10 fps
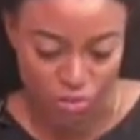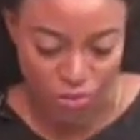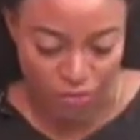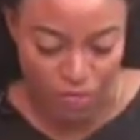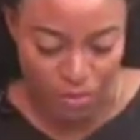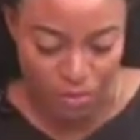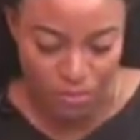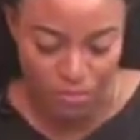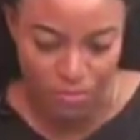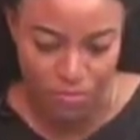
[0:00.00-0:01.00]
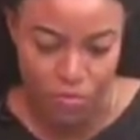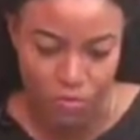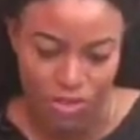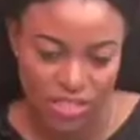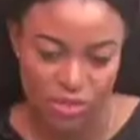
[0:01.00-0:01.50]
From
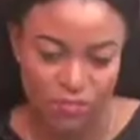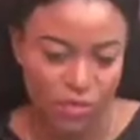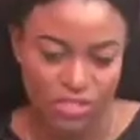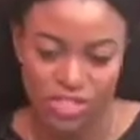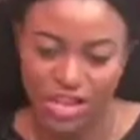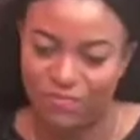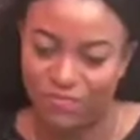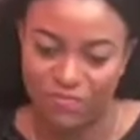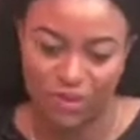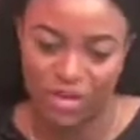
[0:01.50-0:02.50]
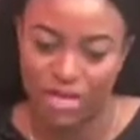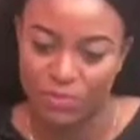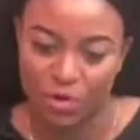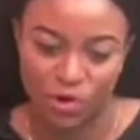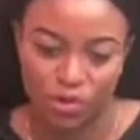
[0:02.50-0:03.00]
what this. Of course, there are very deep
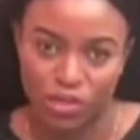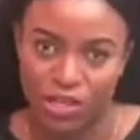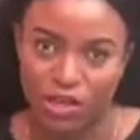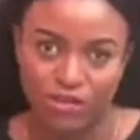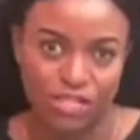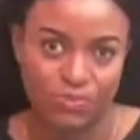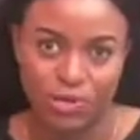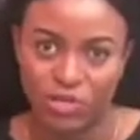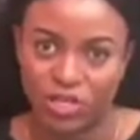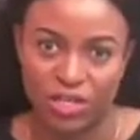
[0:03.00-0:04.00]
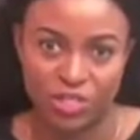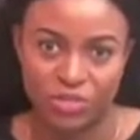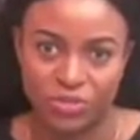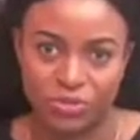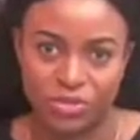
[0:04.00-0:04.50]
cultural, spiritual
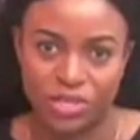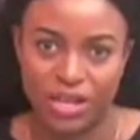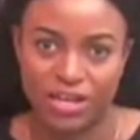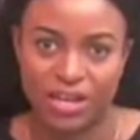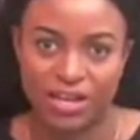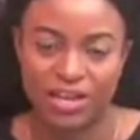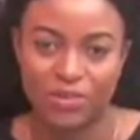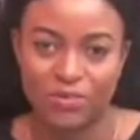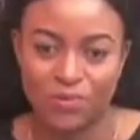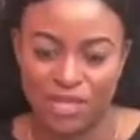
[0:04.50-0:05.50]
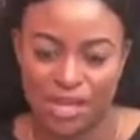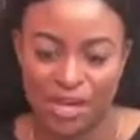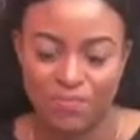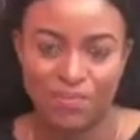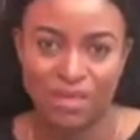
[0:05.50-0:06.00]
issues, and I know that
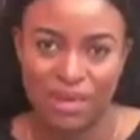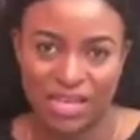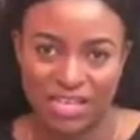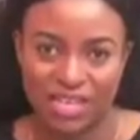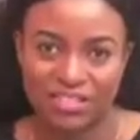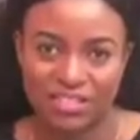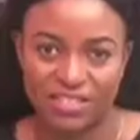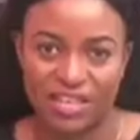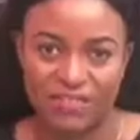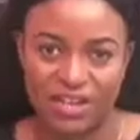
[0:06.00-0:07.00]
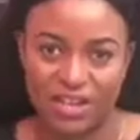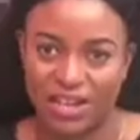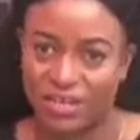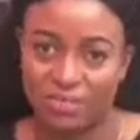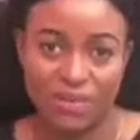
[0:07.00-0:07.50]
my guests this evening
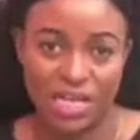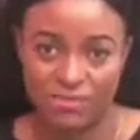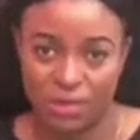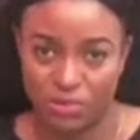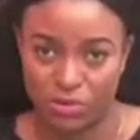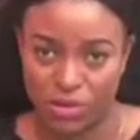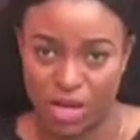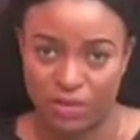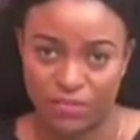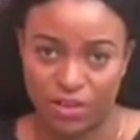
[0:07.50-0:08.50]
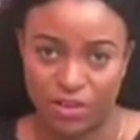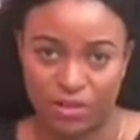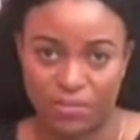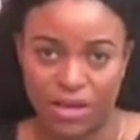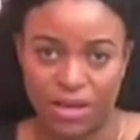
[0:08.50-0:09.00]
are the best people to have
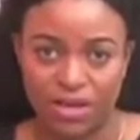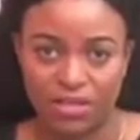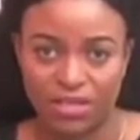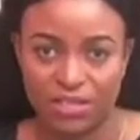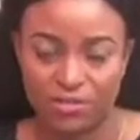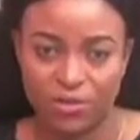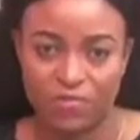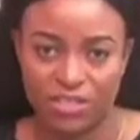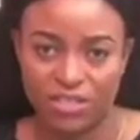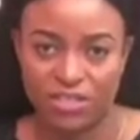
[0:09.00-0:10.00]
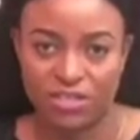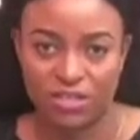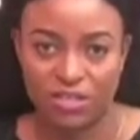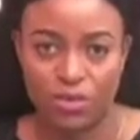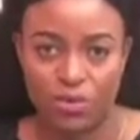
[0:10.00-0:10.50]
this
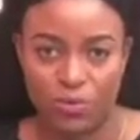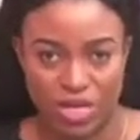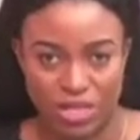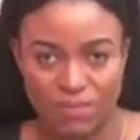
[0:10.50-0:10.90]
conversation with.